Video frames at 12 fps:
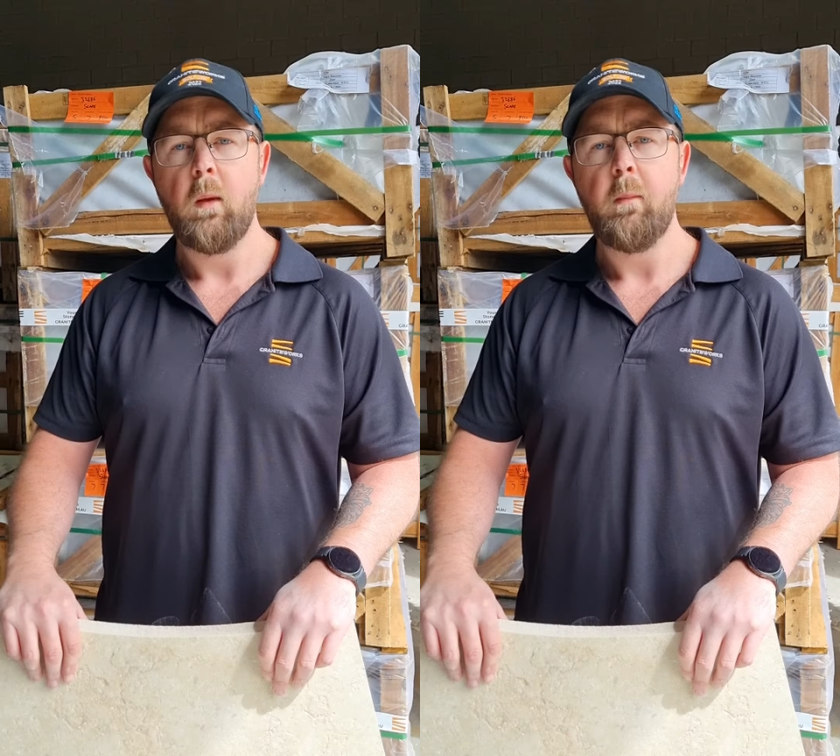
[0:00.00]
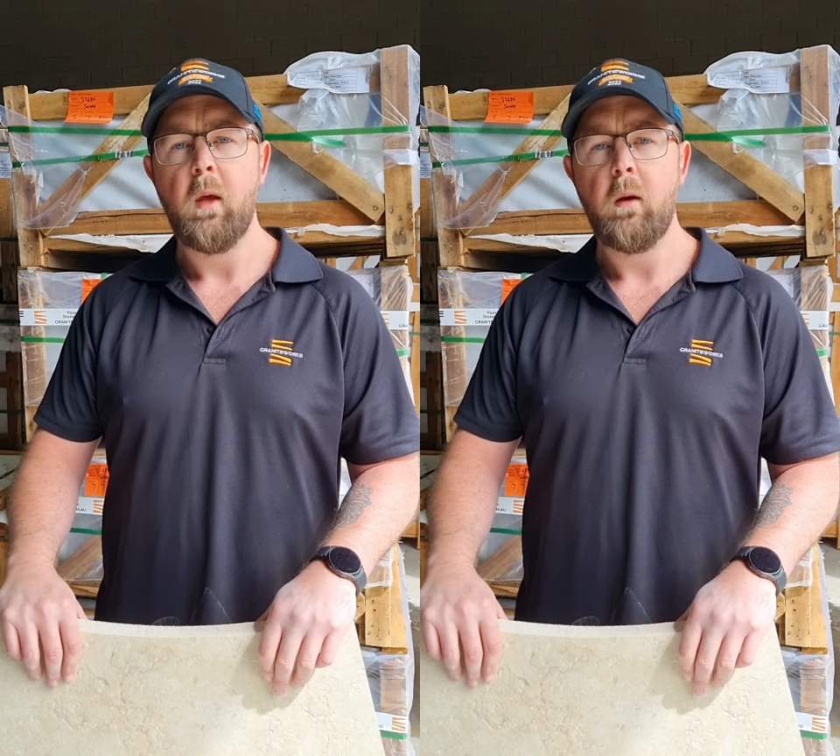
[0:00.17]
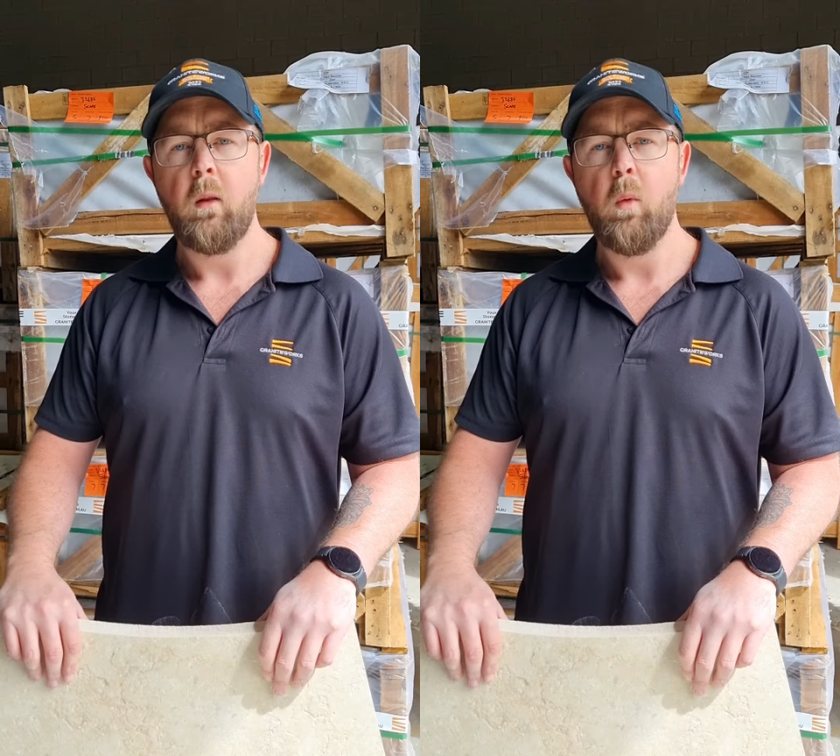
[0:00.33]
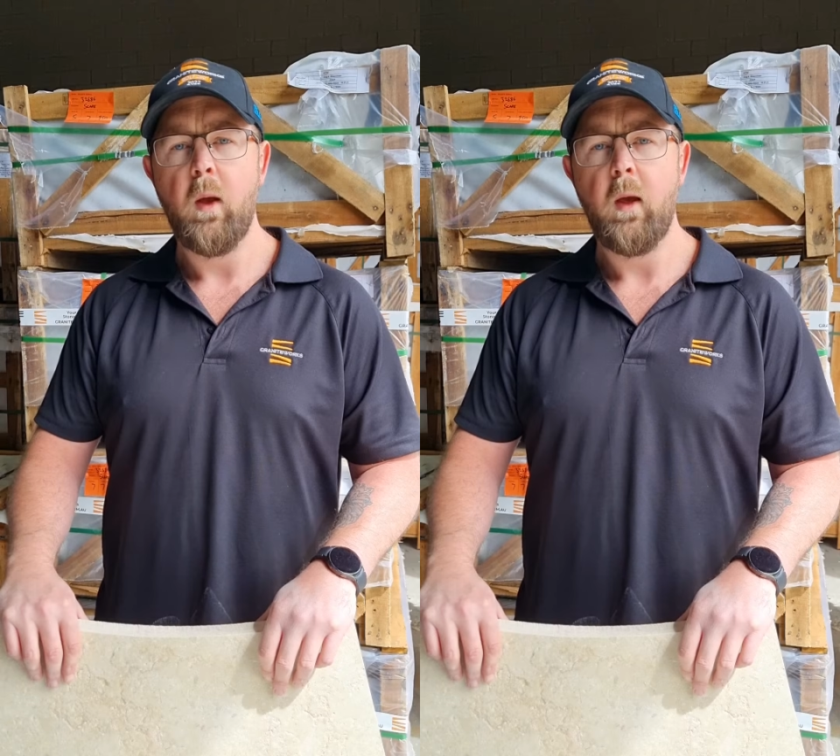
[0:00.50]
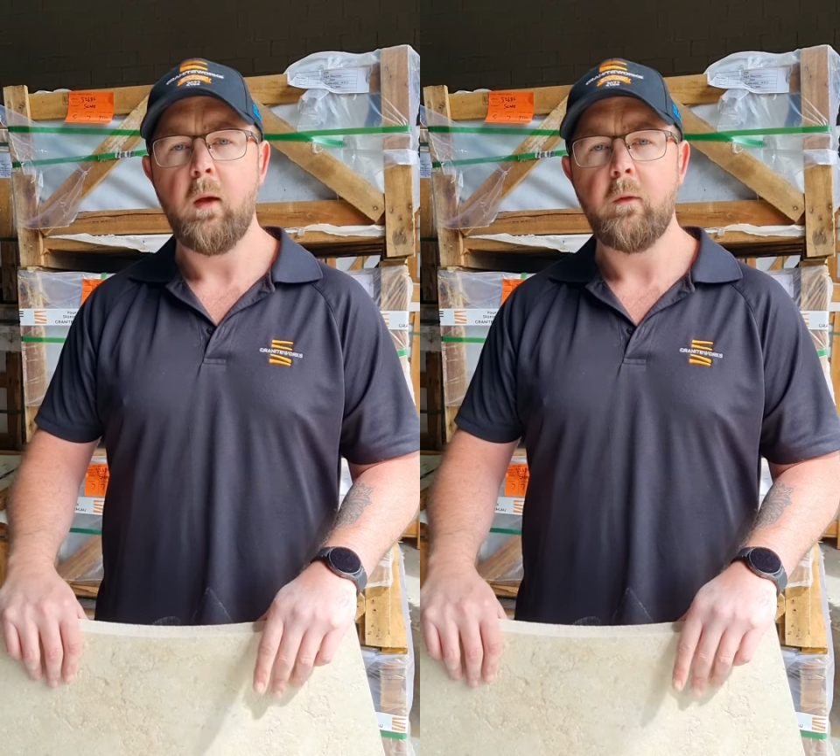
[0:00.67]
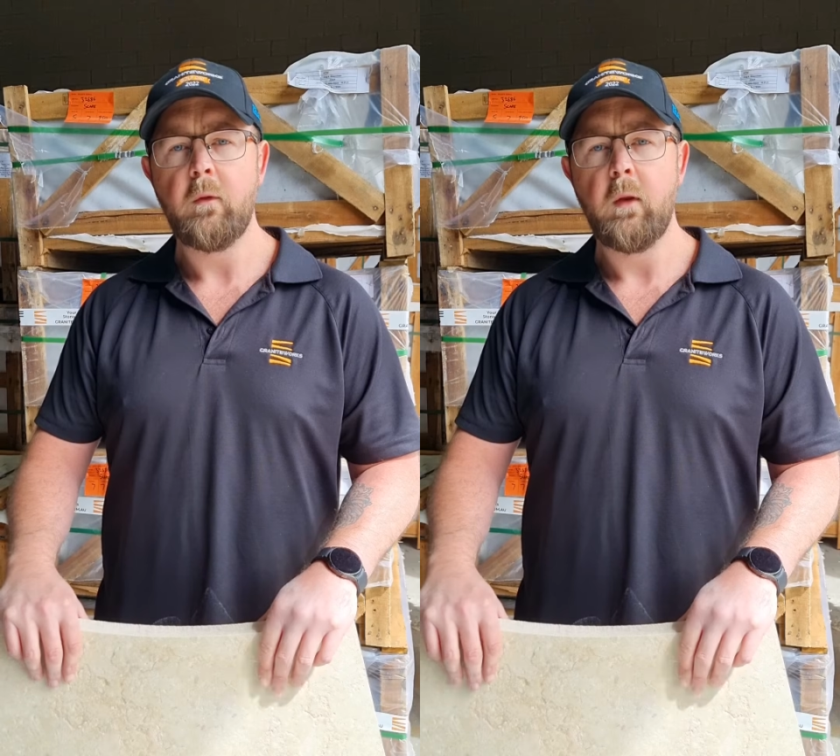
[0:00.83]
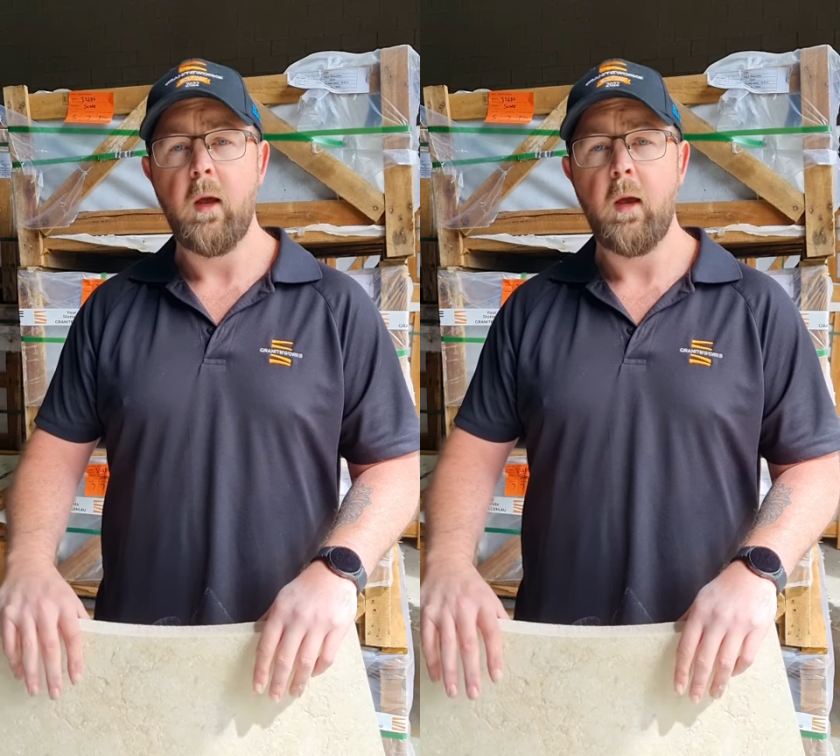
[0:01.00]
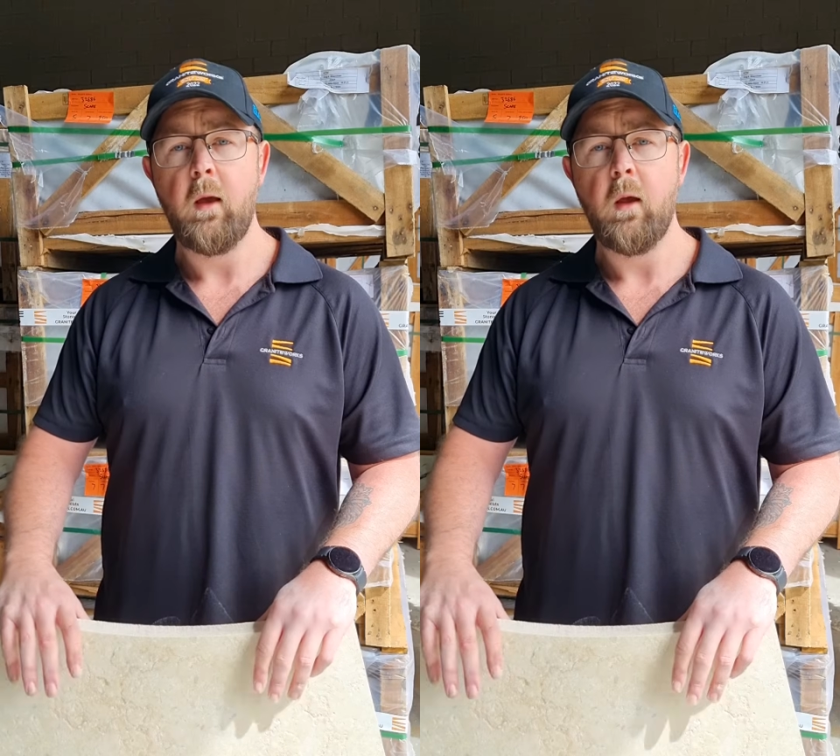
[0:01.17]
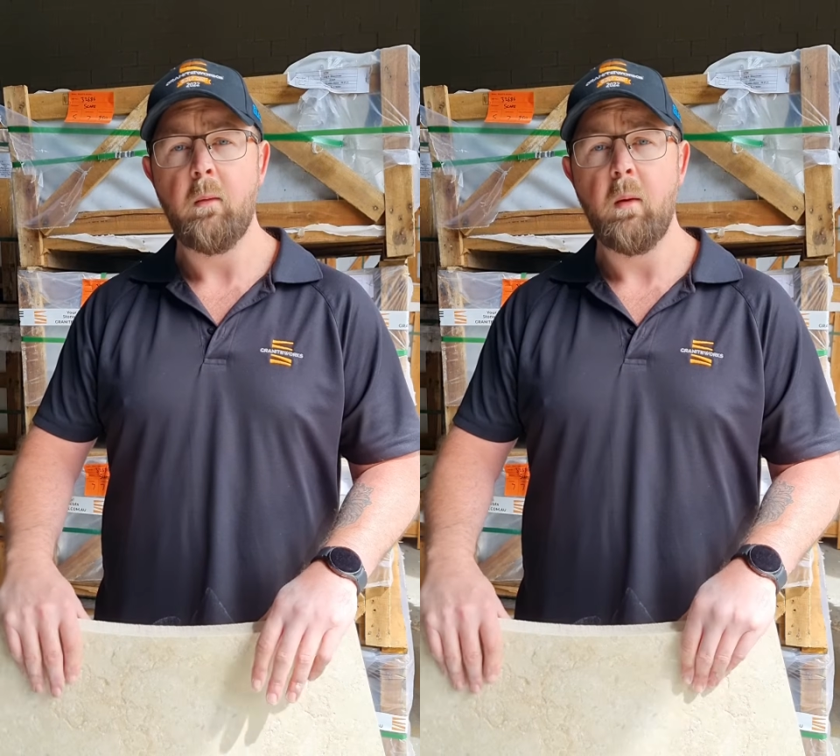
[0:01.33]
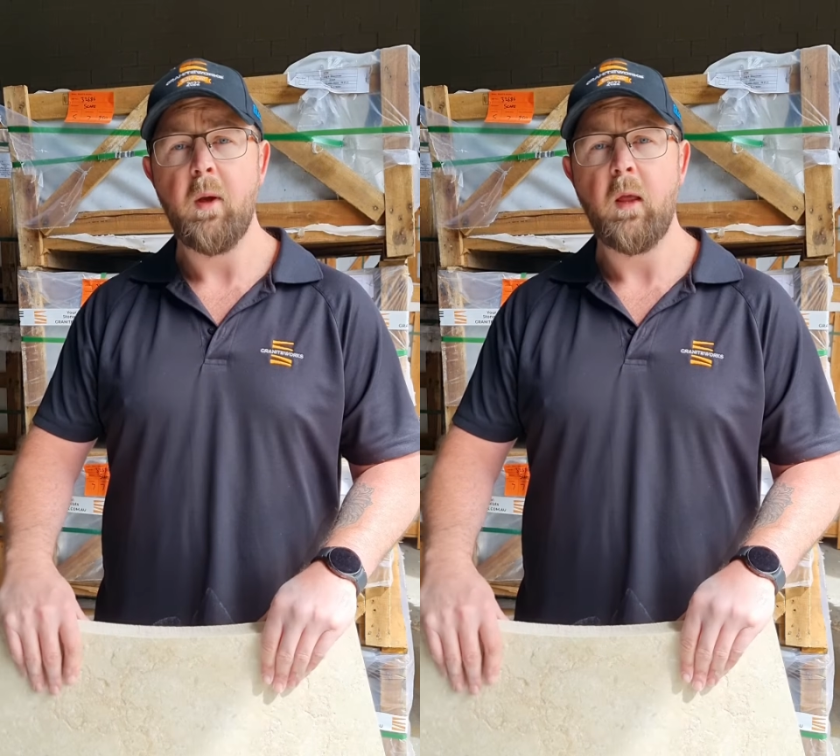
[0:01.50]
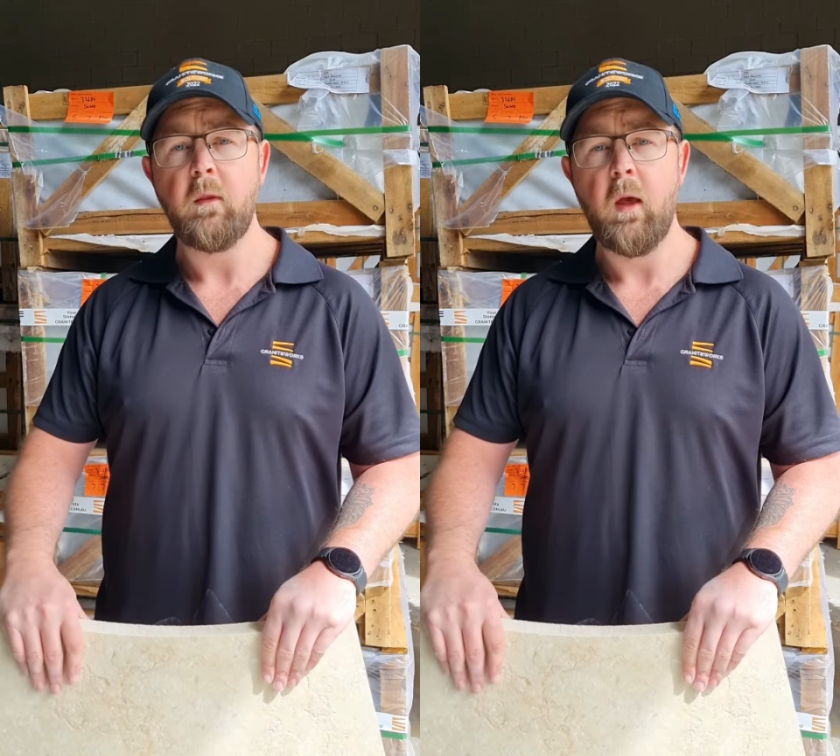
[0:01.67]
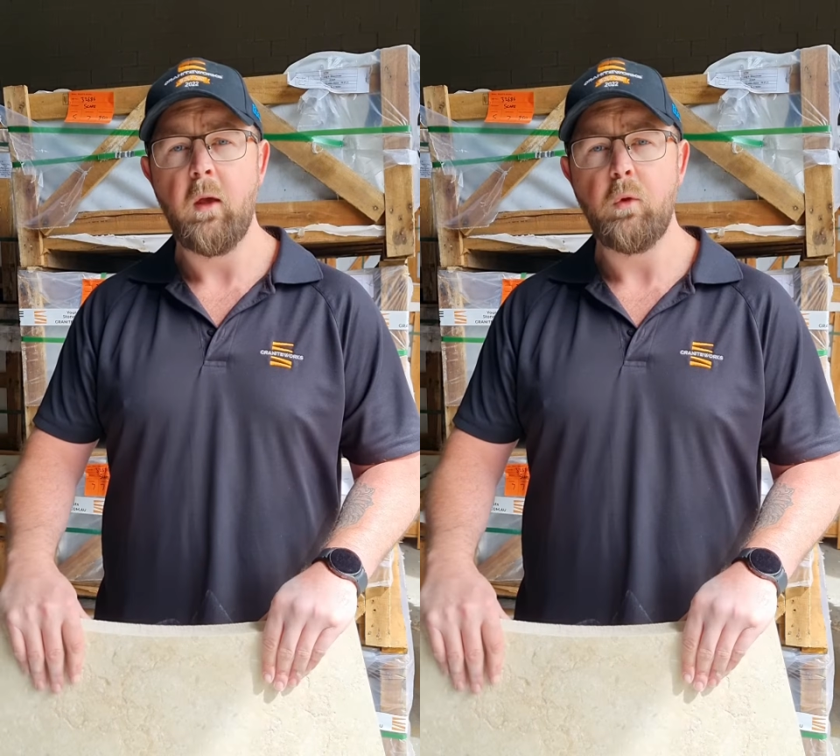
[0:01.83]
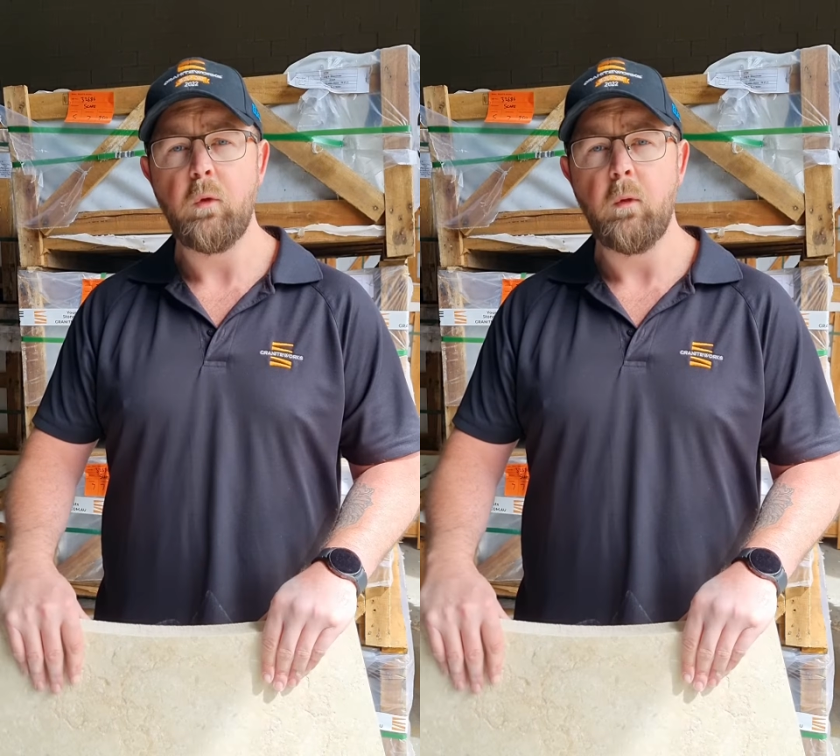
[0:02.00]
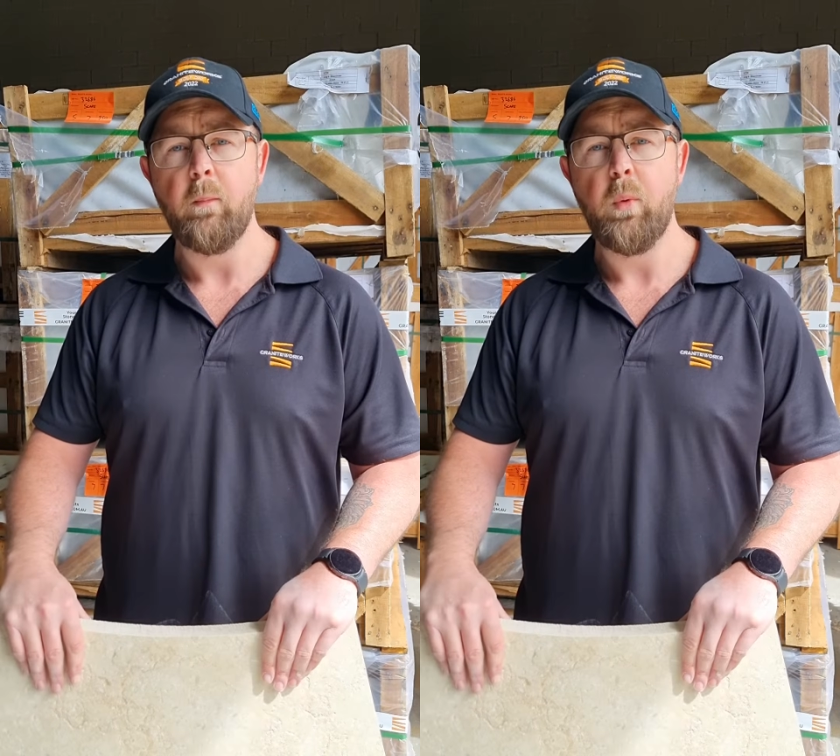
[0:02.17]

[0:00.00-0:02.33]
I'm out in the warehouse today and I'm about to edge some